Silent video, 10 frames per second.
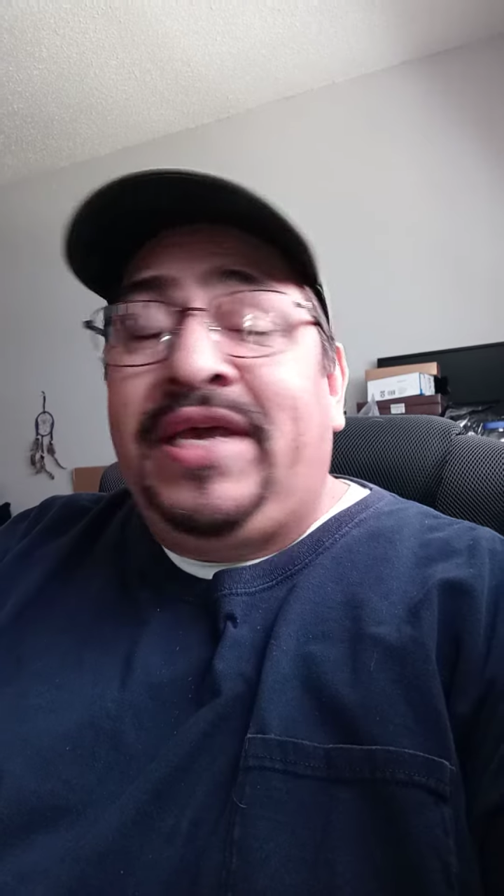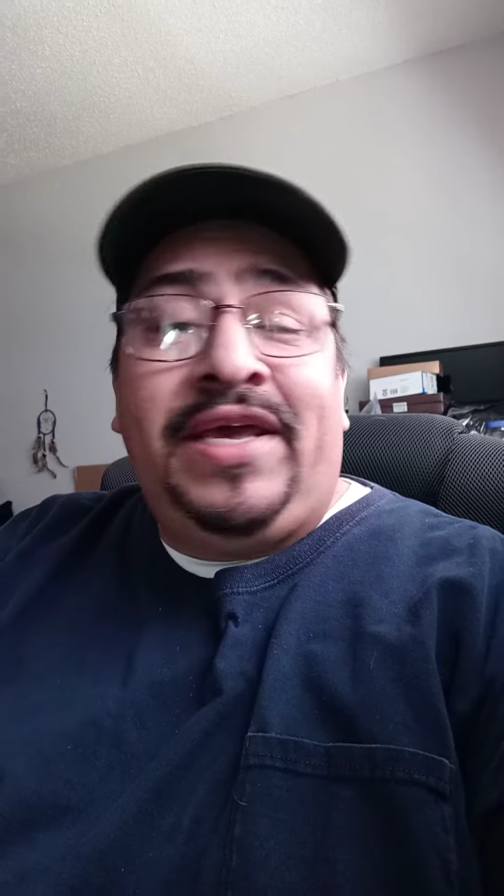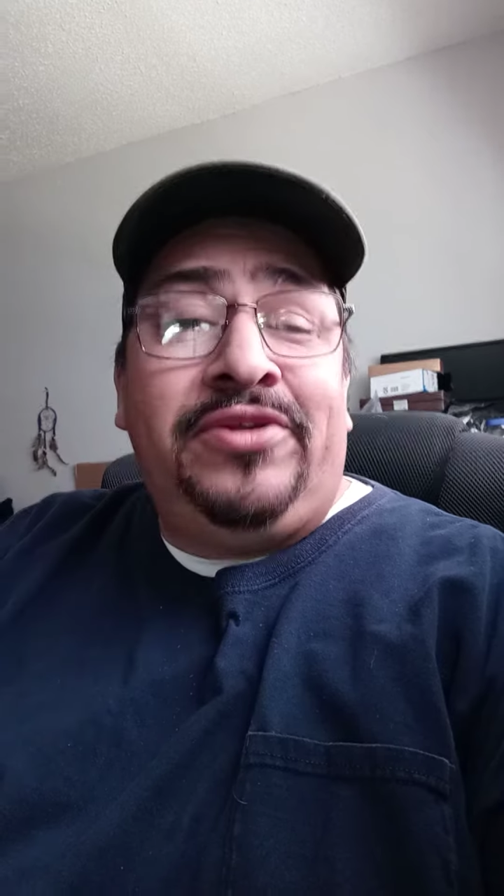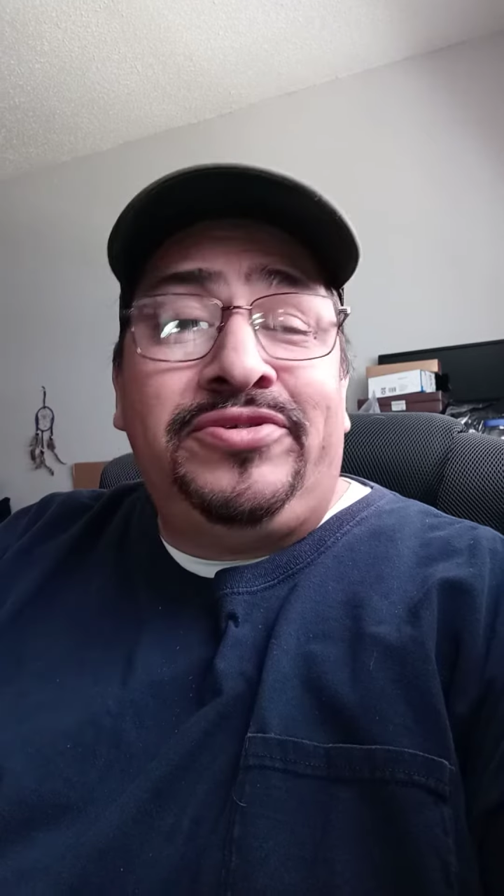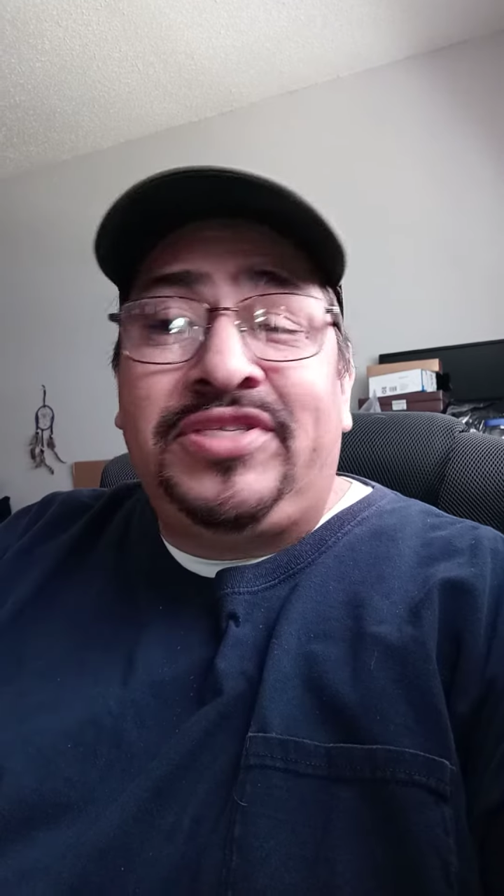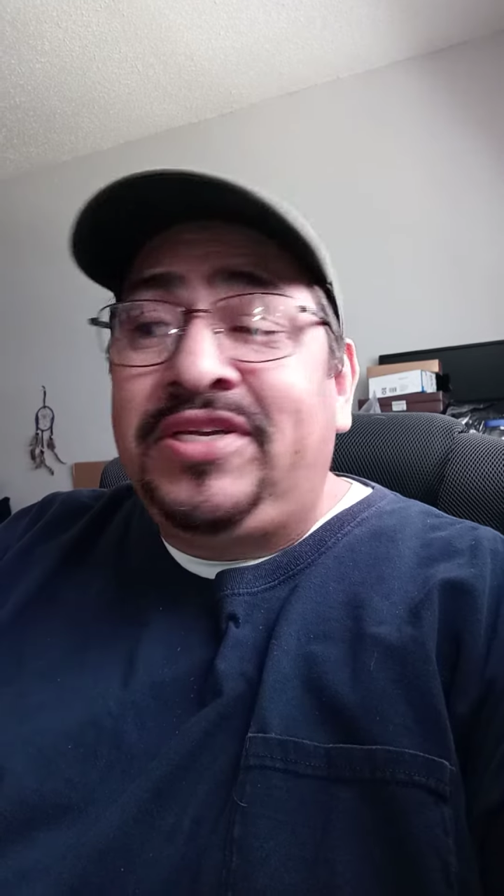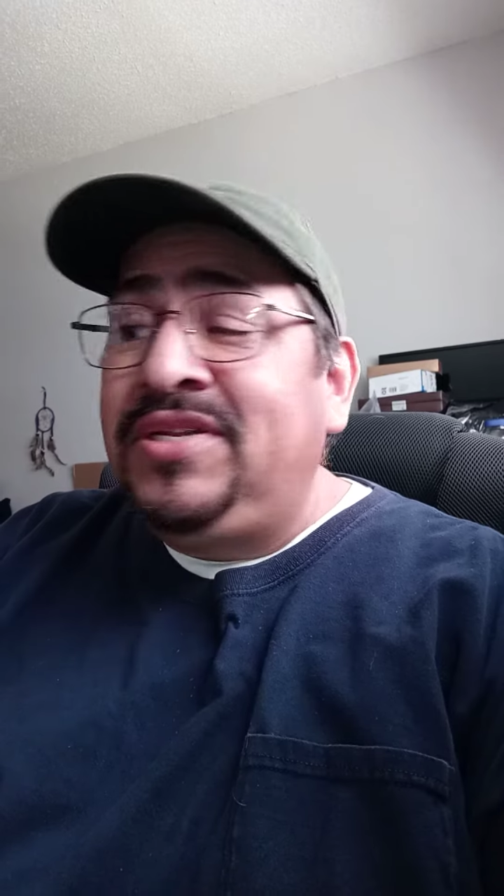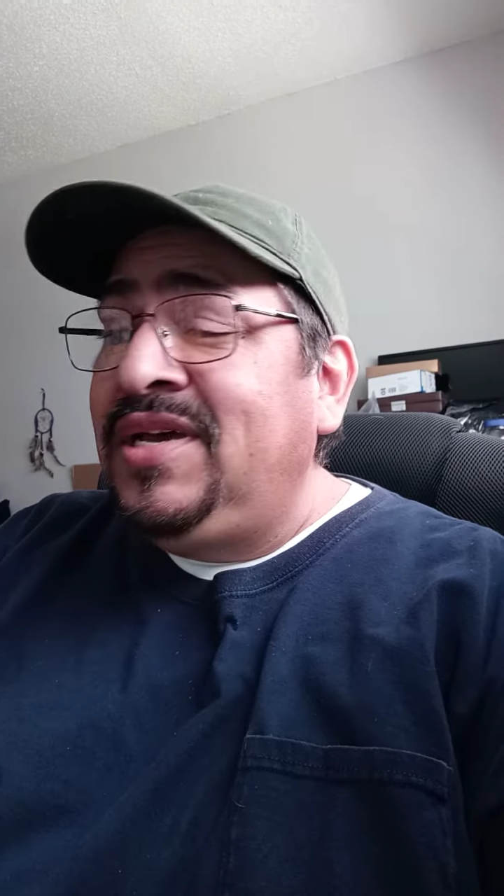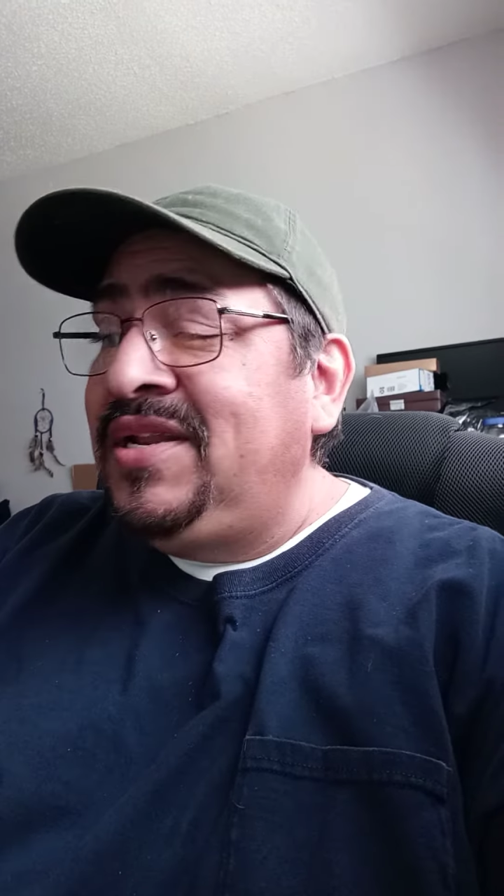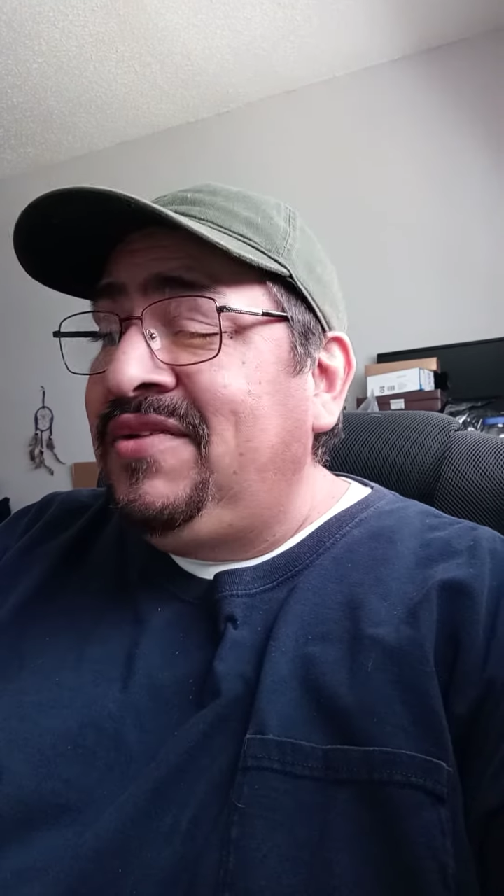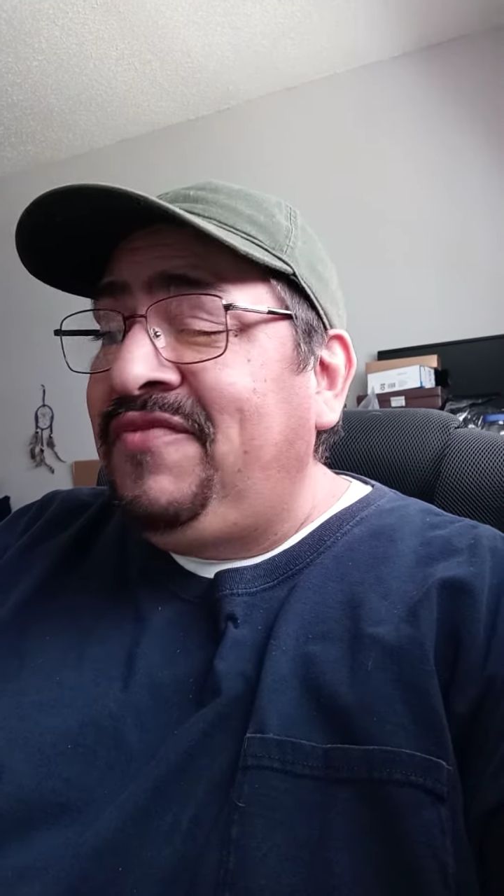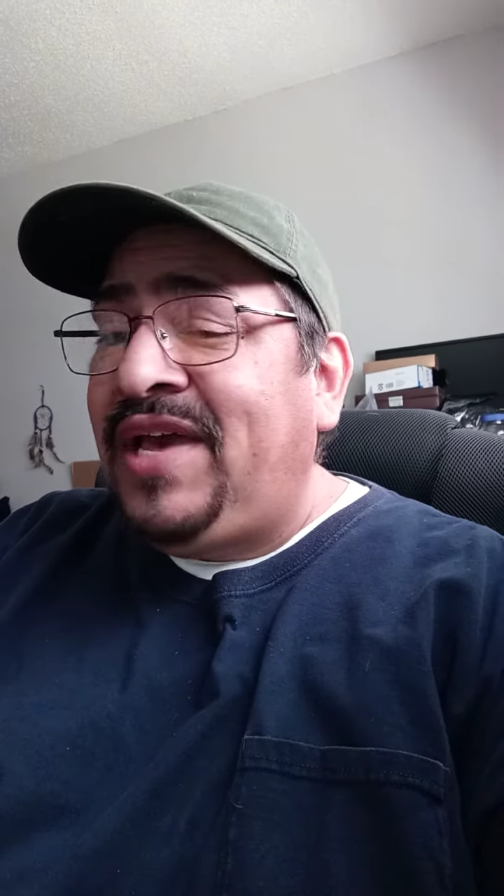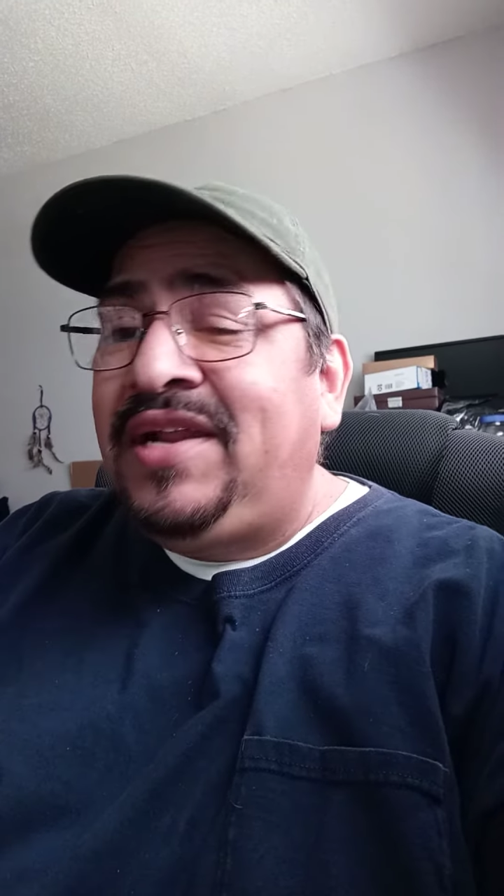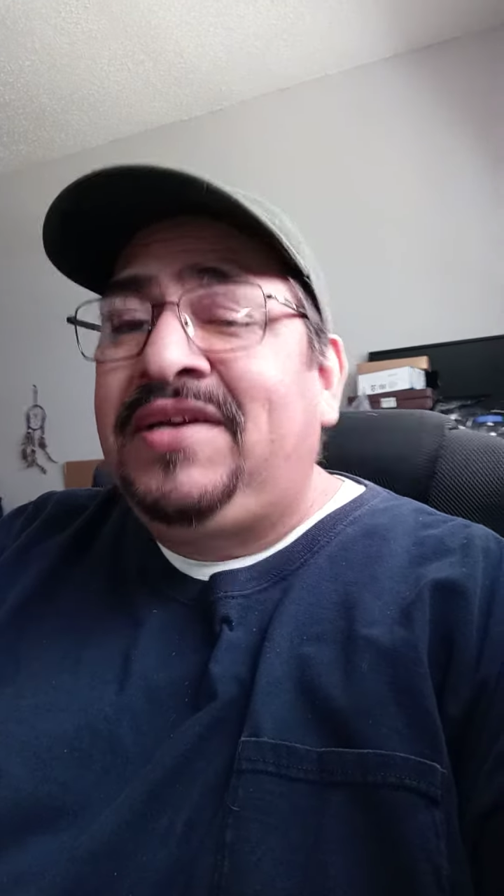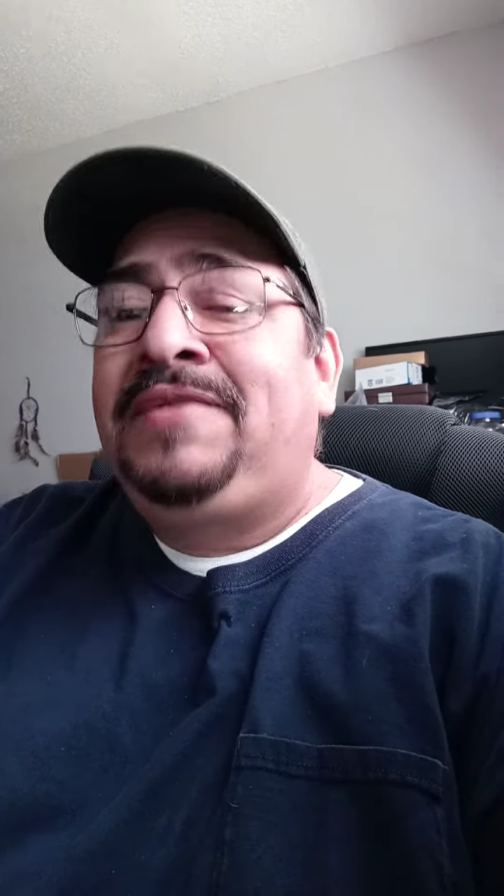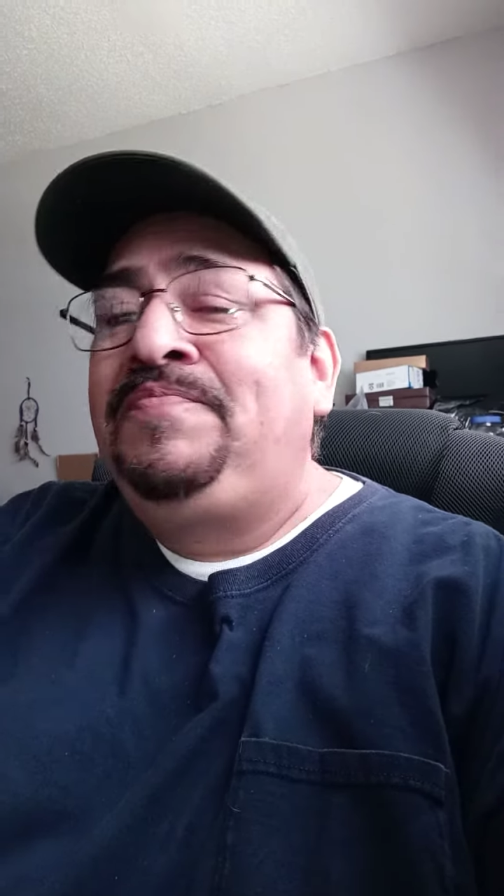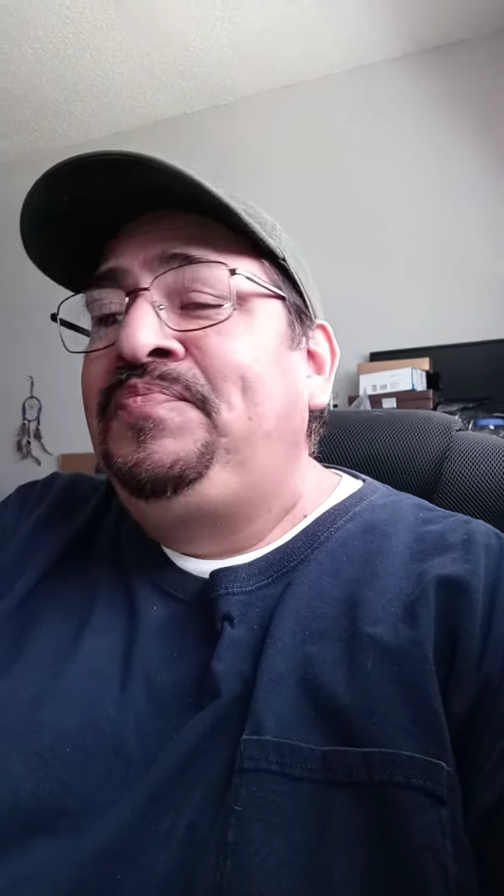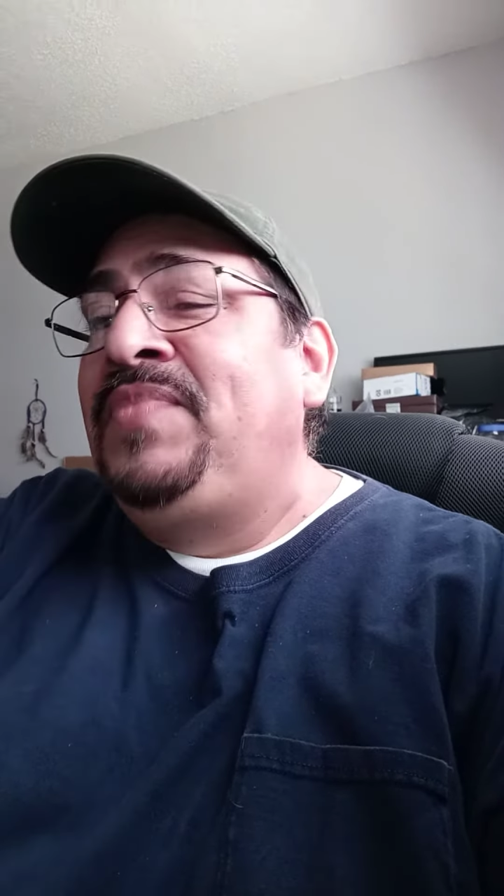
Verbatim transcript: Henderson, Nevada,